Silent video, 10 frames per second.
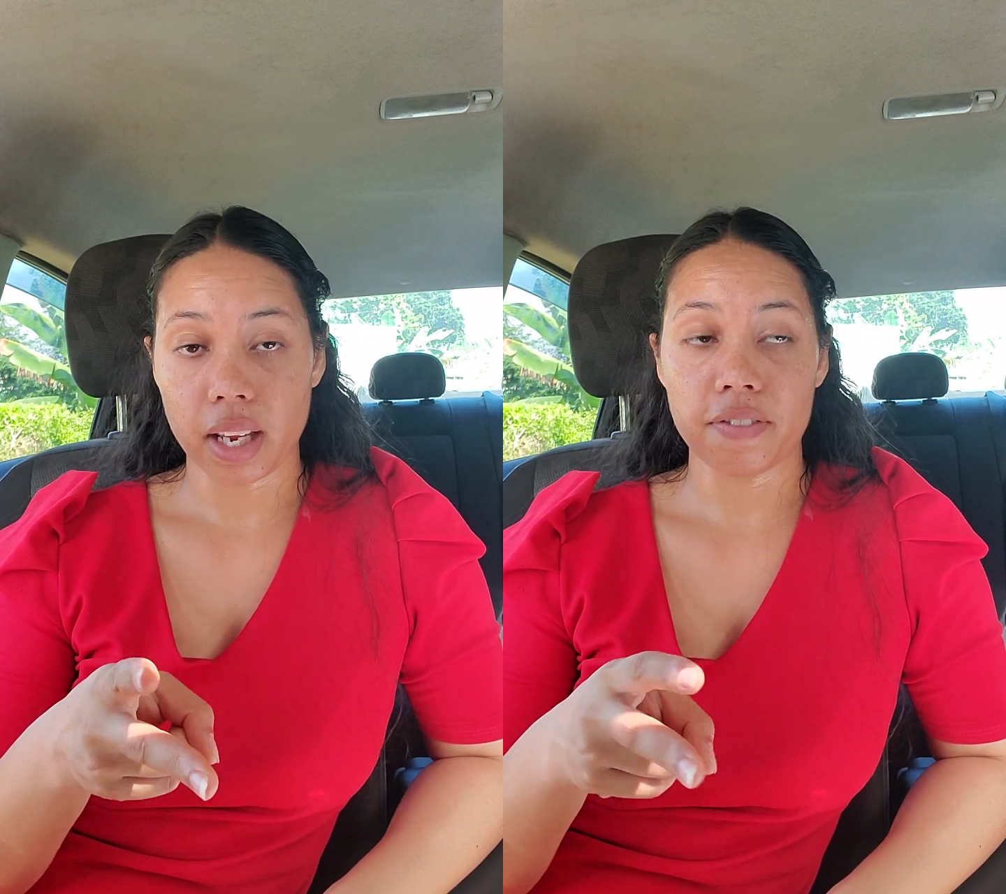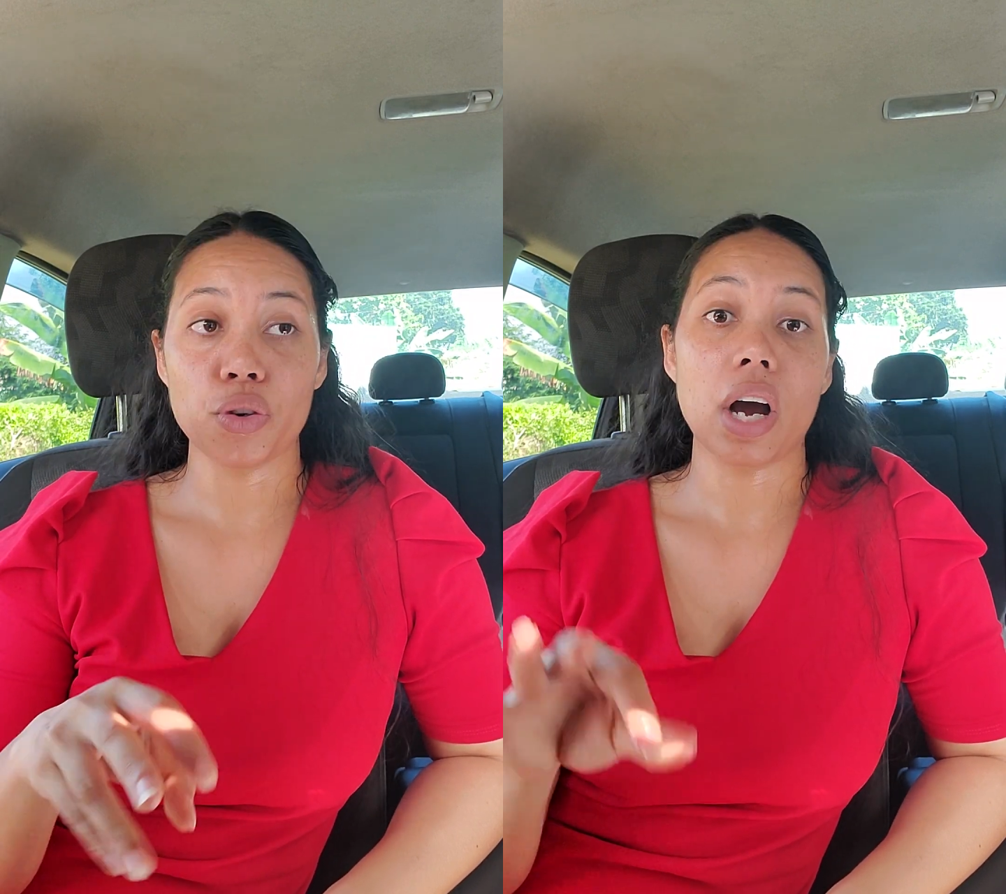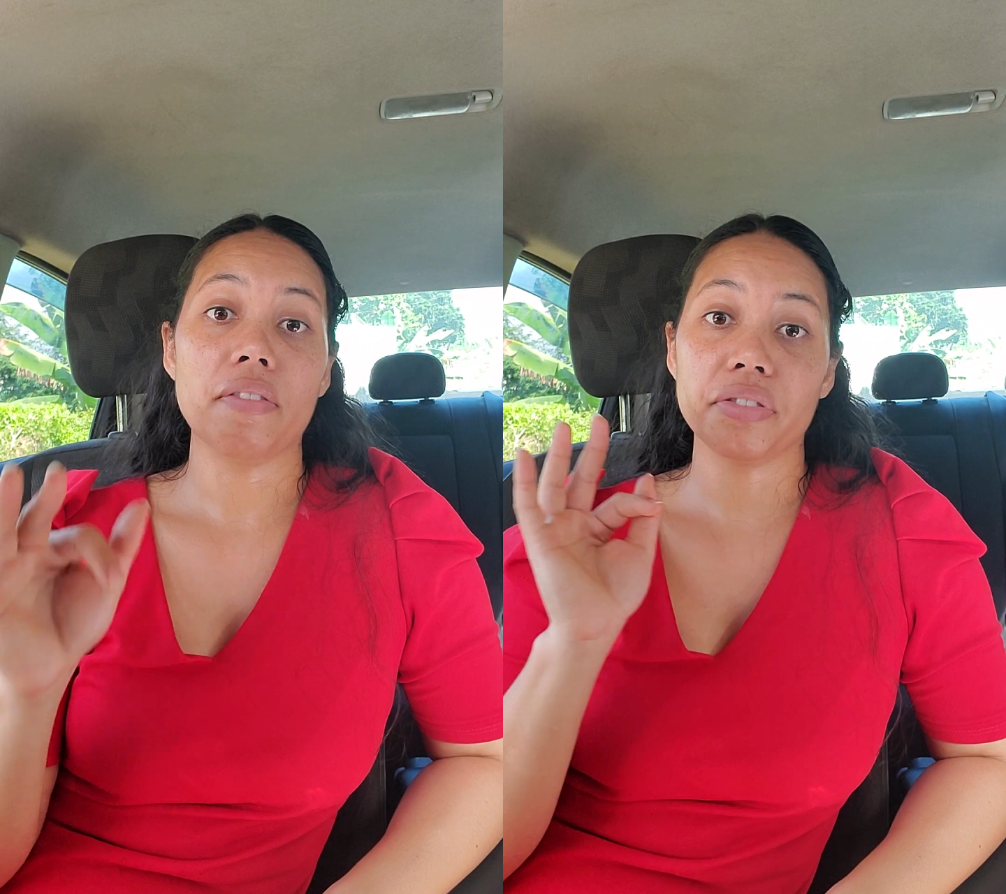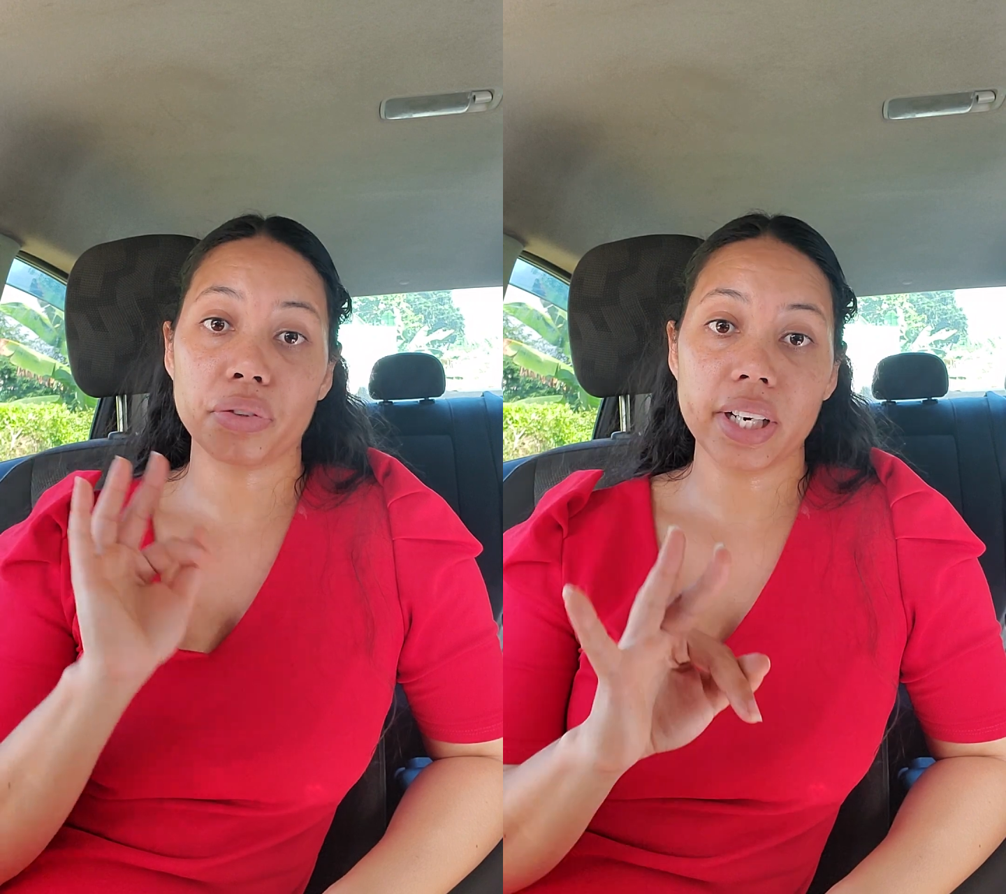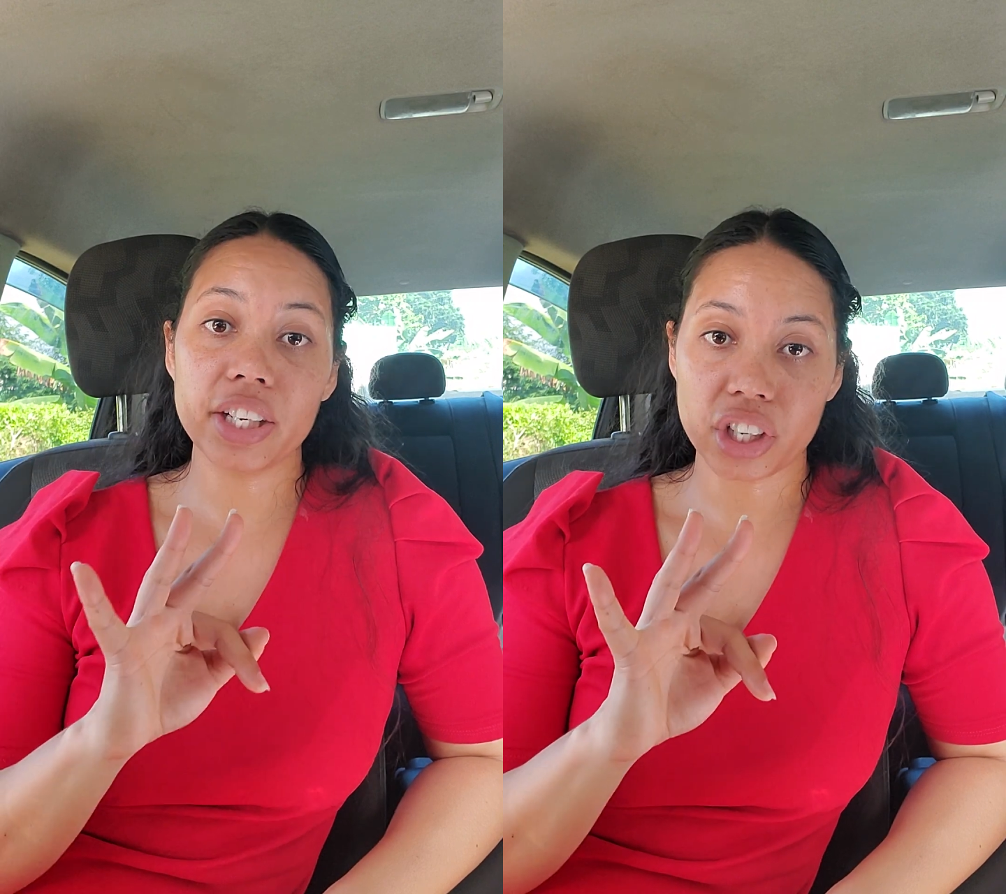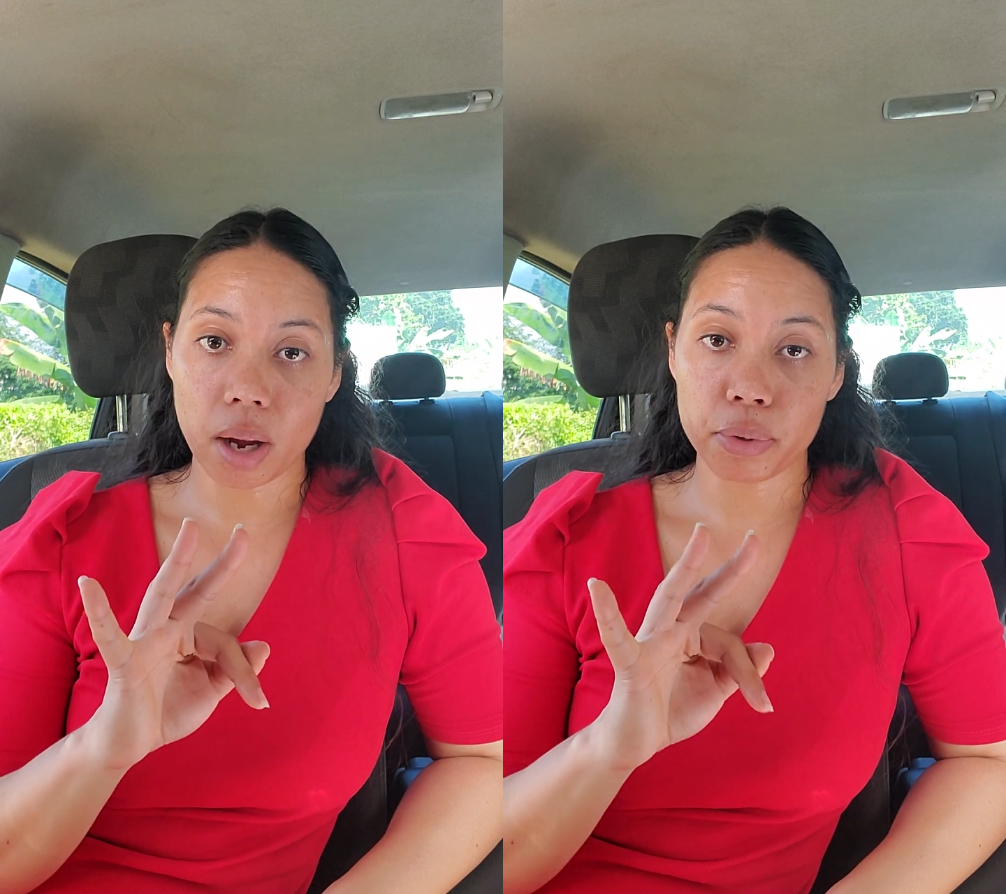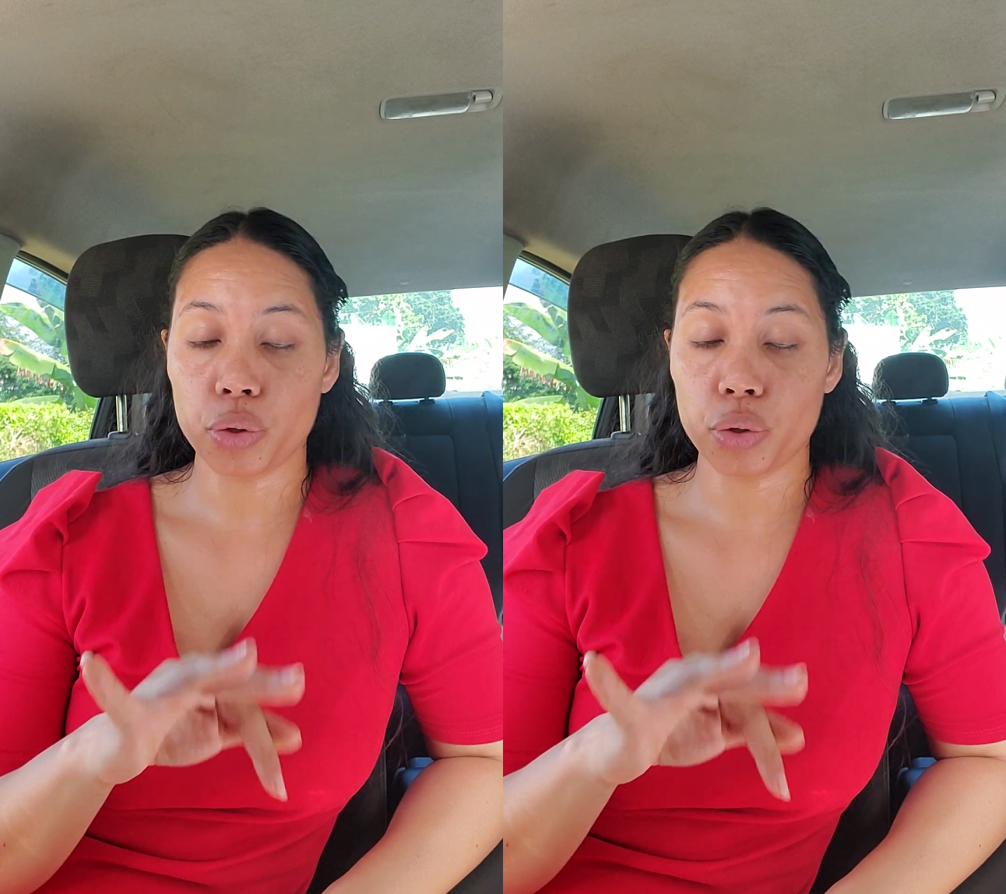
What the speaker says: If you have three jobs,